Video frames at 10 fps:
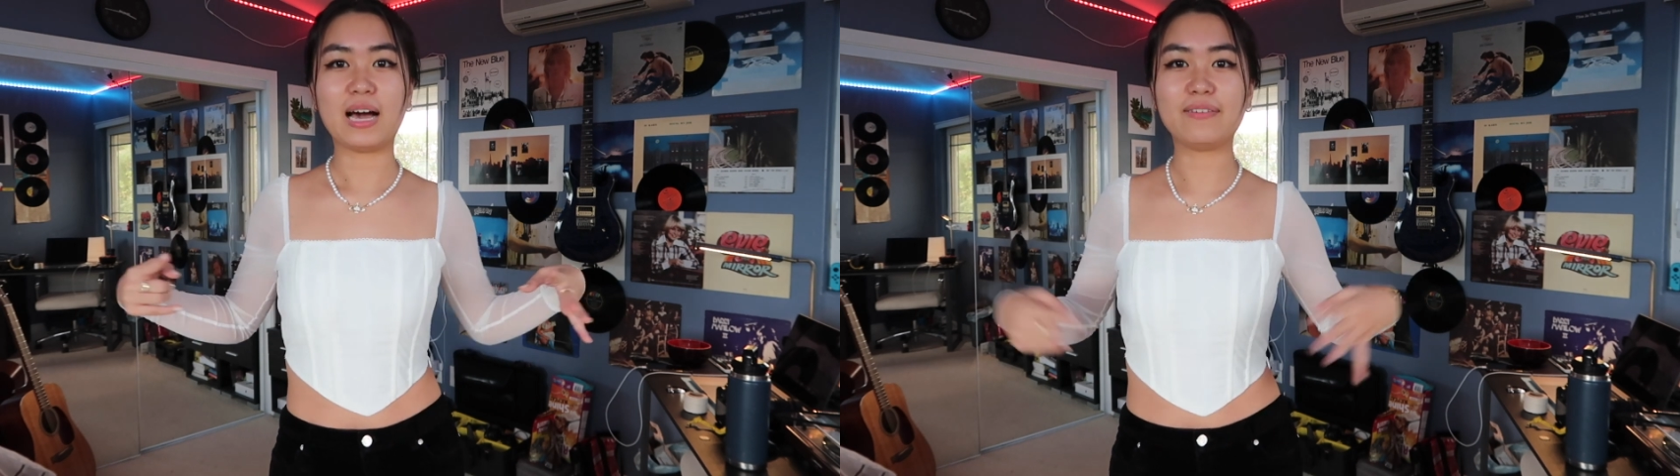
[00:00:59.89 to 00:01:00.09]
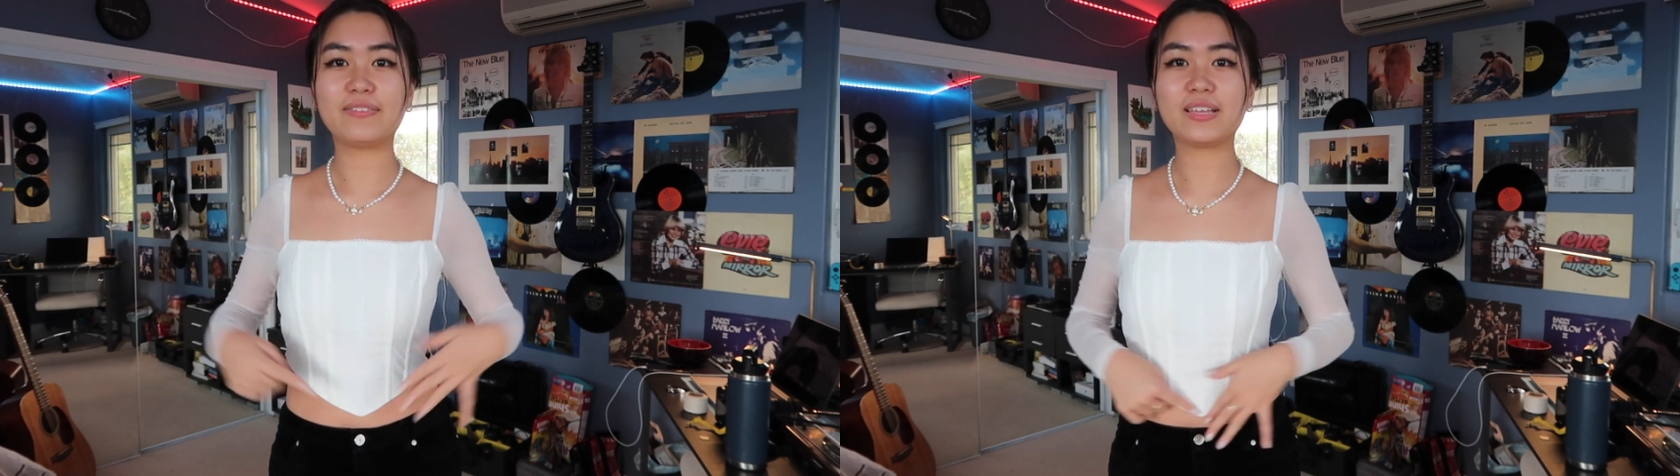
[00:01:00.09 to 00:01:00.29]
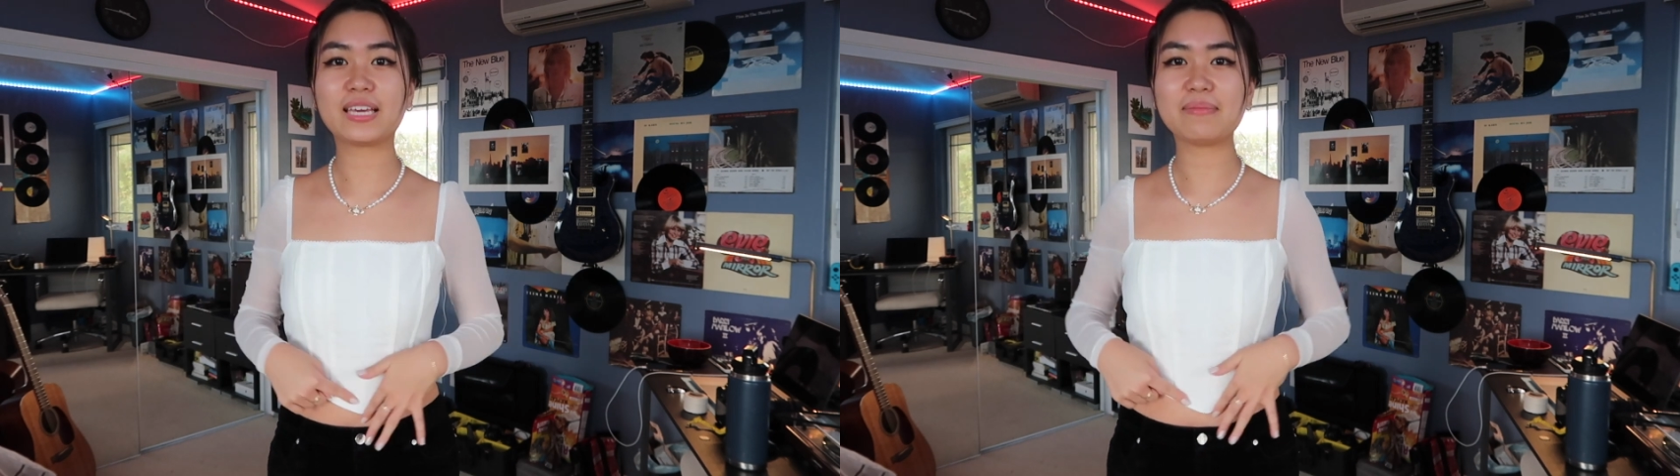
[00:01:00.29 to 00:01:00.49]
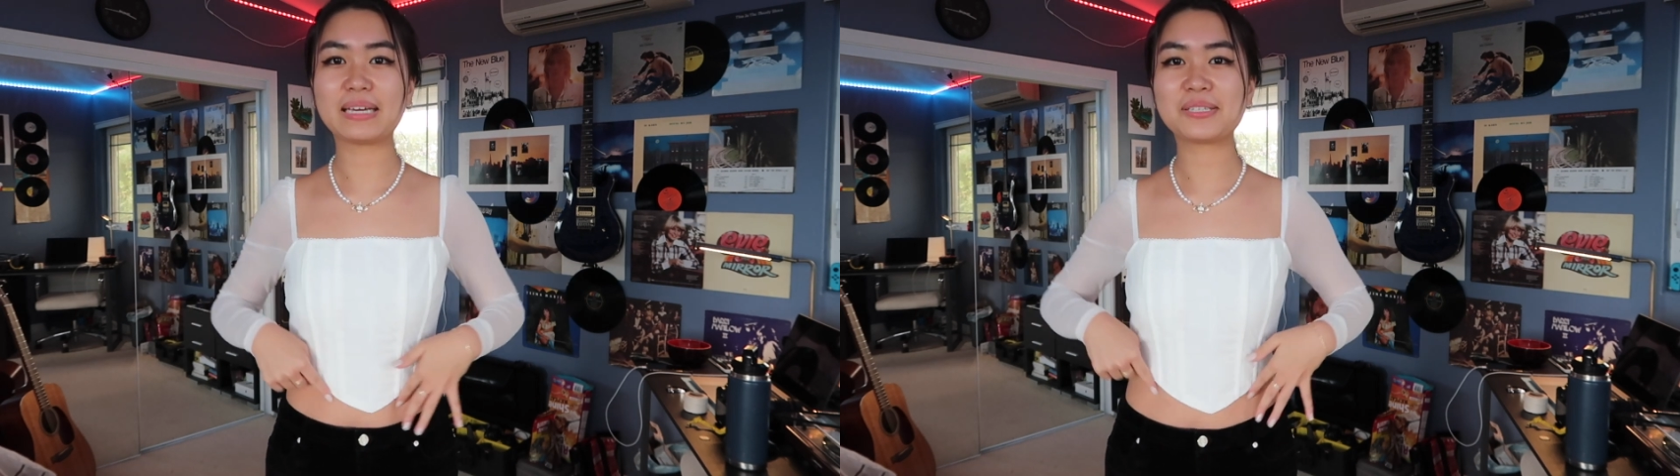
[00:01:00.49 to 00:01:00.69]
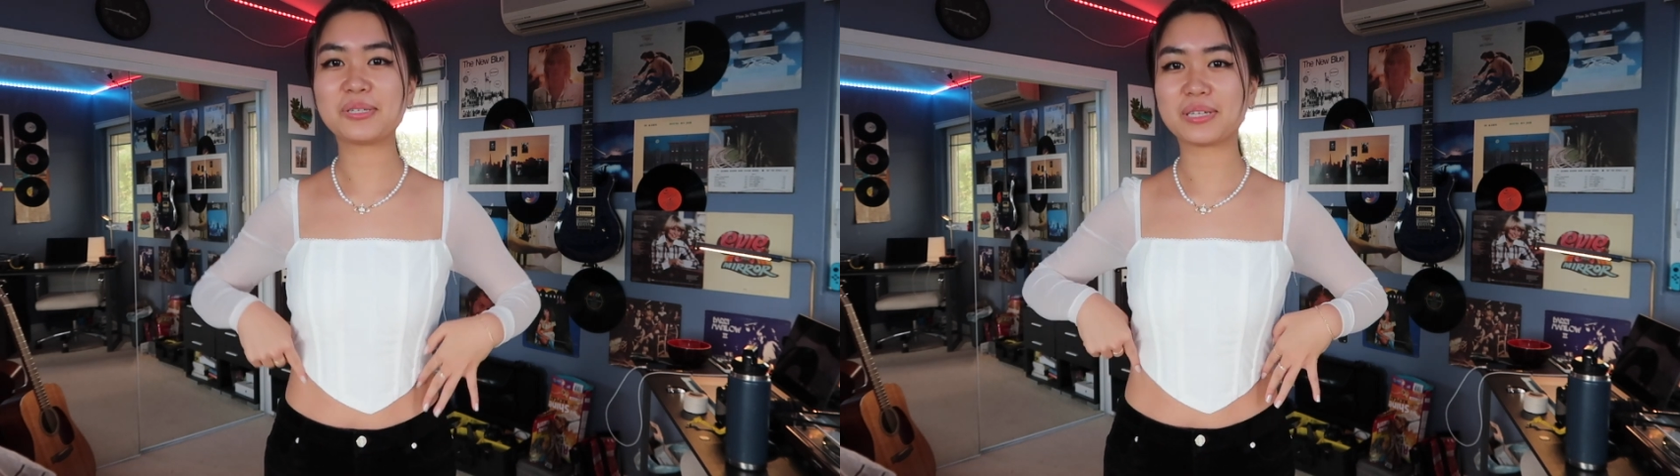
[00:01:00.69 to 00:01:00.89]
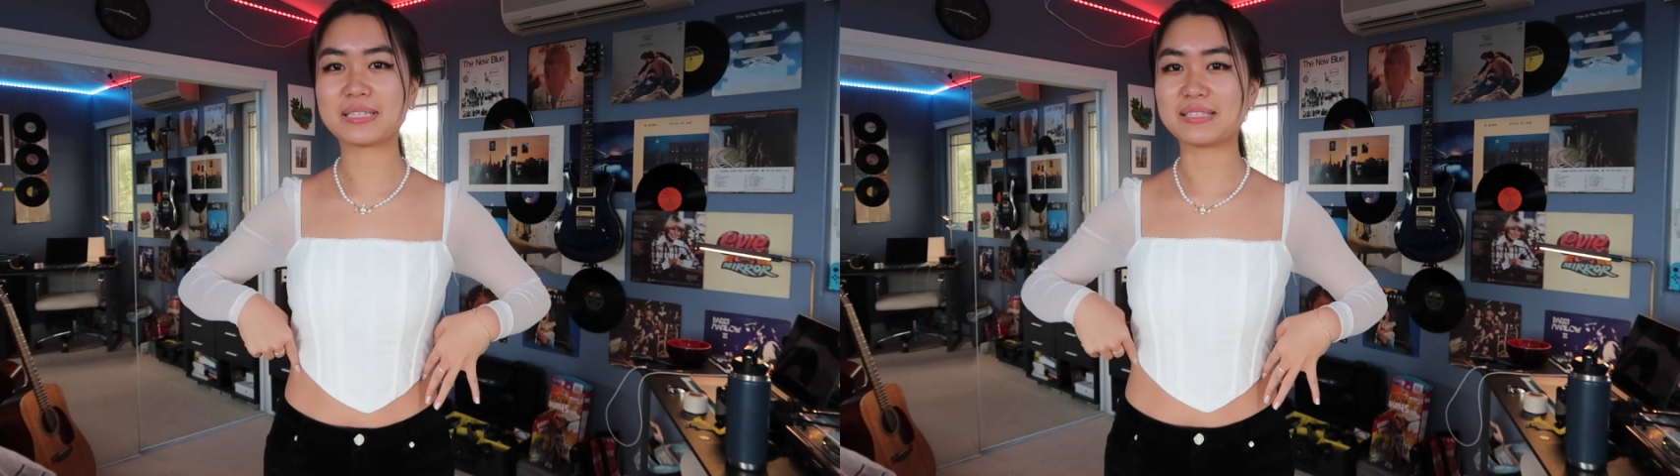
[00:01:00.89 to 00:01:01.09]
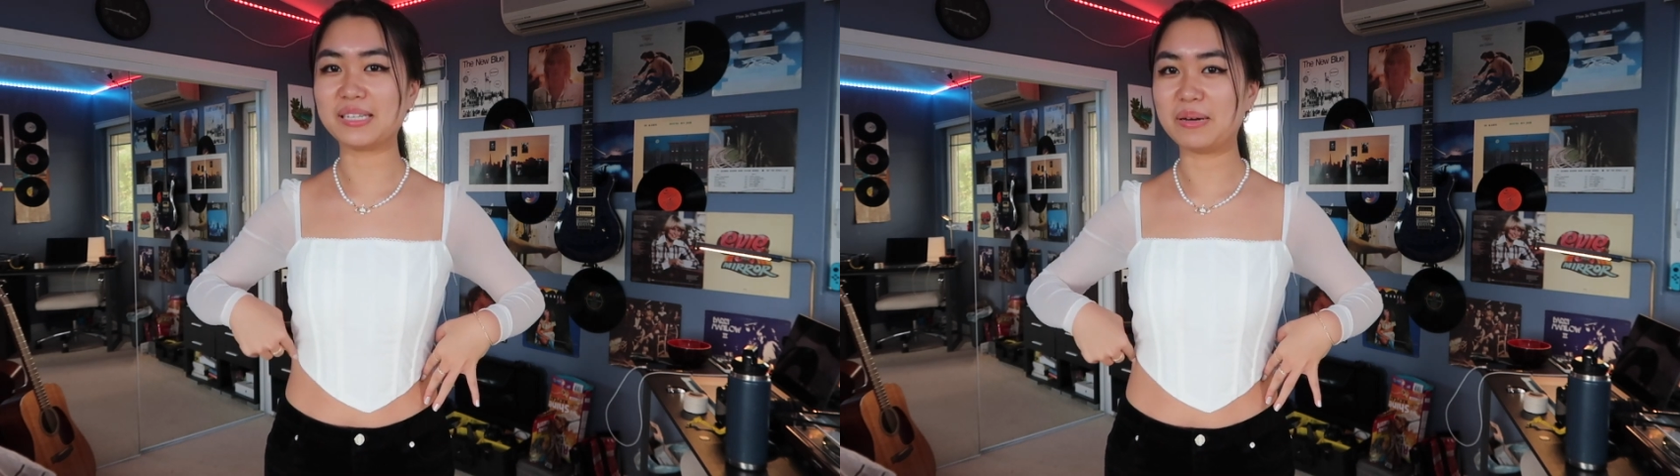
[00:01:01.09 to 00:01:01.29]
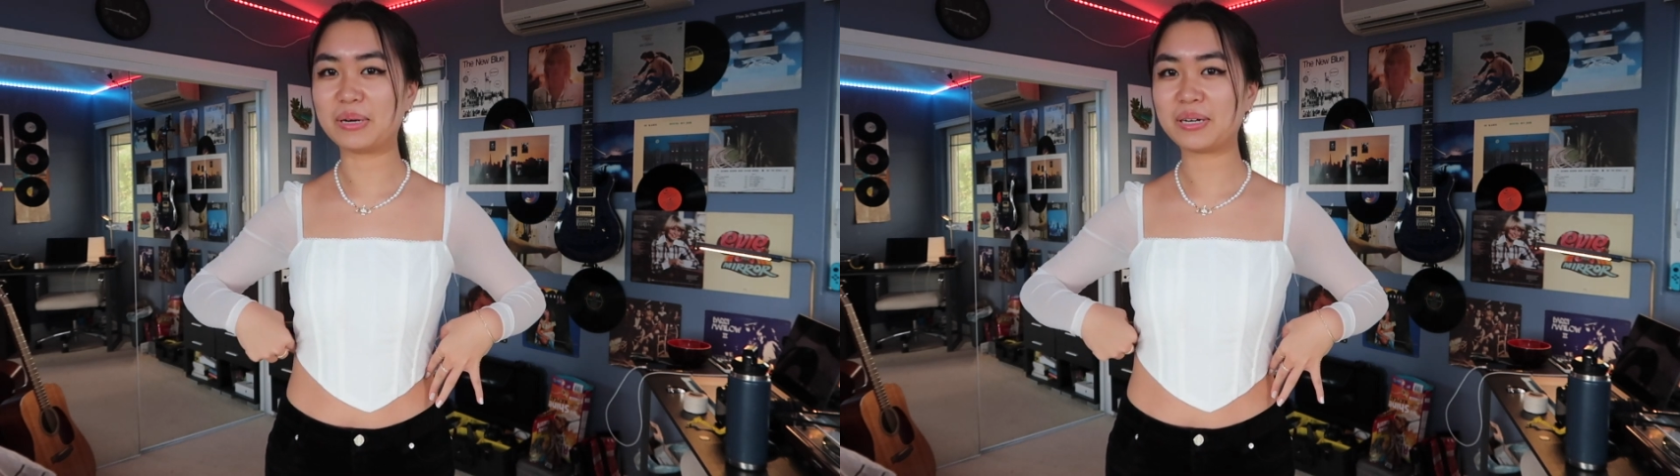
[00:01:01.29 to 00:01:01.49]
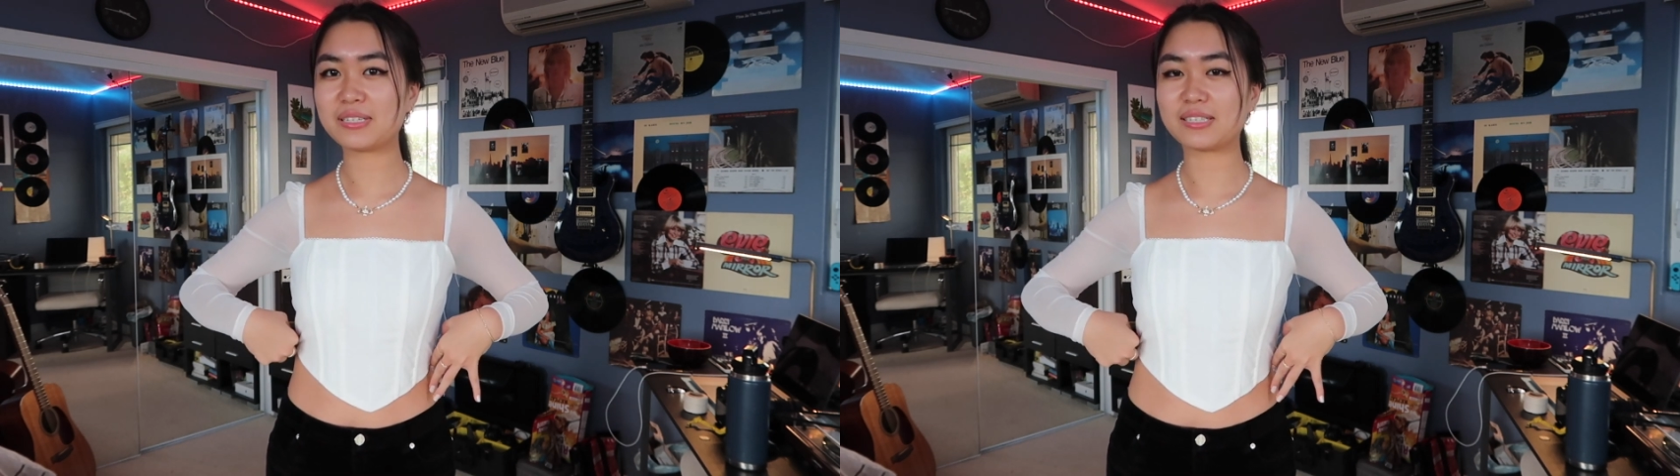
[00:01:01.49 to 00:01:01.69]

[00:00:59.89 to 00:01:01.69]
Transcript: I feel like it makes you look slimmer,